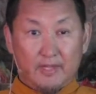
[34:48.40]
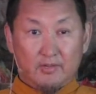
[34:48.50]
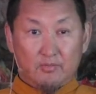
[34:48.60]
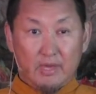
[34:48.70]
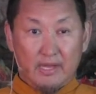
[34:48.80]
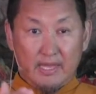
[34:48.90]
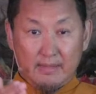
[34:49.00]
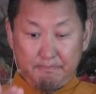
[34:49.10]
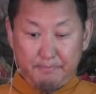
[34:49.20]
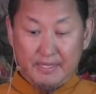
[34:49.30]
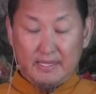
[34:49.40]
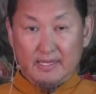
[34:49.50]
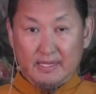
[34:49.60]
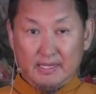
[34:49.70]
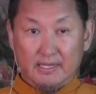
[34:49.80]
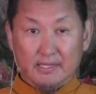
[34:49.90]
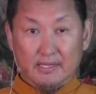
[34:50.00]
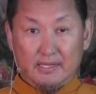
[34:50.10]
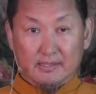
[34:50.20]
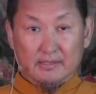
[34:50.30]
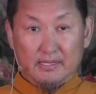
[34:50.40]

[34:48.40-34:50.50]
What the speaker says: When I be in the